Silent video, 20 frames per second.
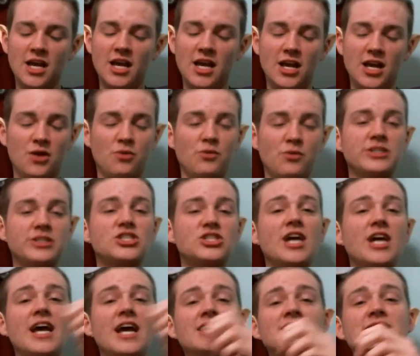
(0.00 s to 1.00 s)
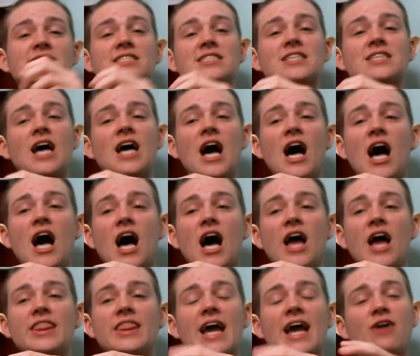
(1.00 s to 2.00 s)
in which case,
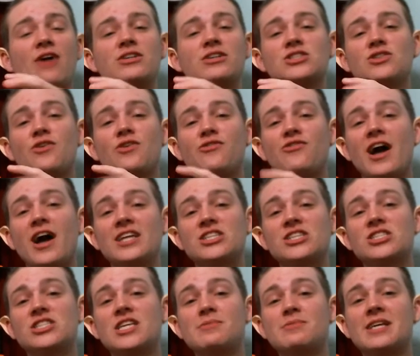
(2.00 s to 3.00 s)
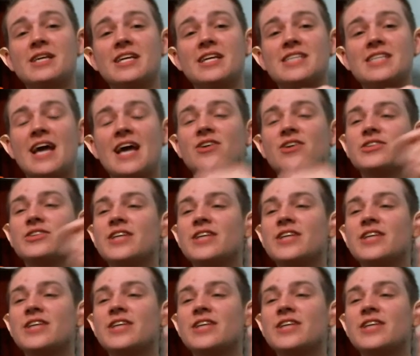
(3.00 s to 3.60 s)
the hair is so fine, it just keeps getting tangled,